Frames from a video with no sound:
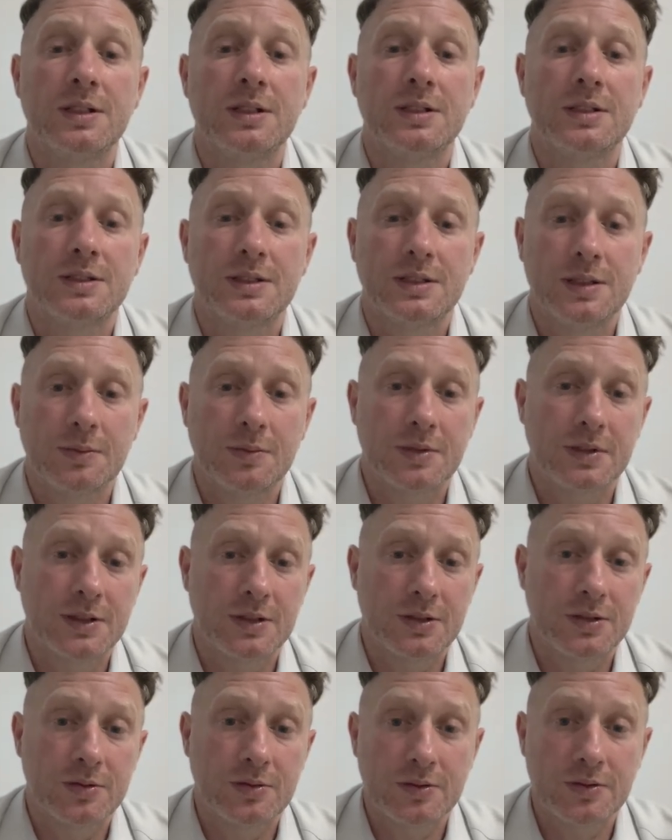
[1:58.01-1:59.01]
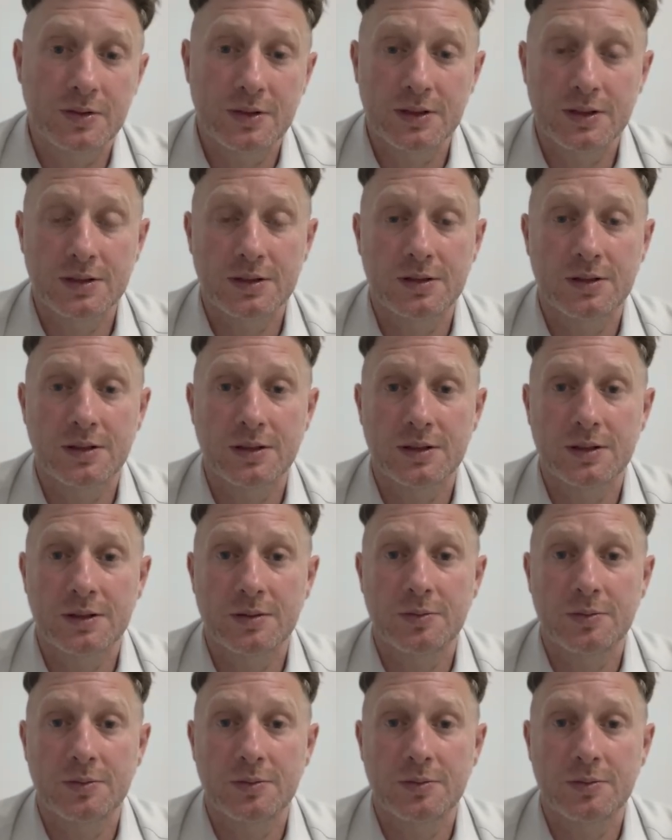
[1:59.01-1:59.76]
Something to do with this, like the